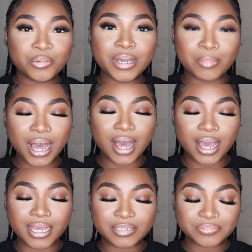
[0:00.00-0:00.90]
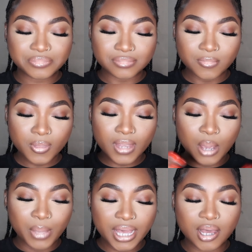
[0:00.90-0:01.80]
doing my
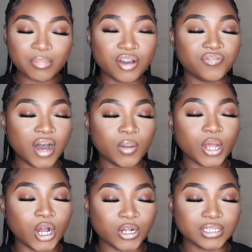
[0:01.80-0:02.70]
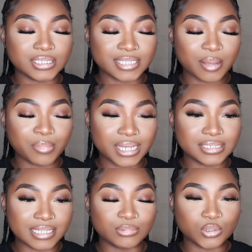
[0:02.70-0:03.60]
makeup by following her
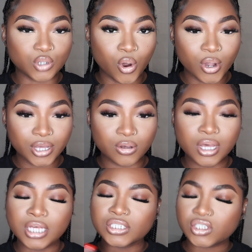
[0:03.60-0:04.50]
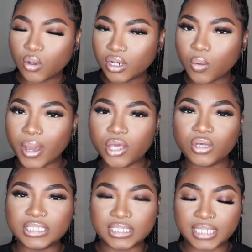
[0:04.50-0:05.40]
step-by-step -step tutorial. So in a way you
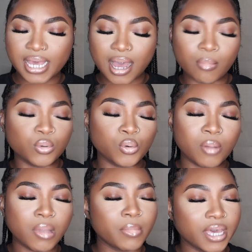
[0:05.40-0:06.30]
can say I'm doing my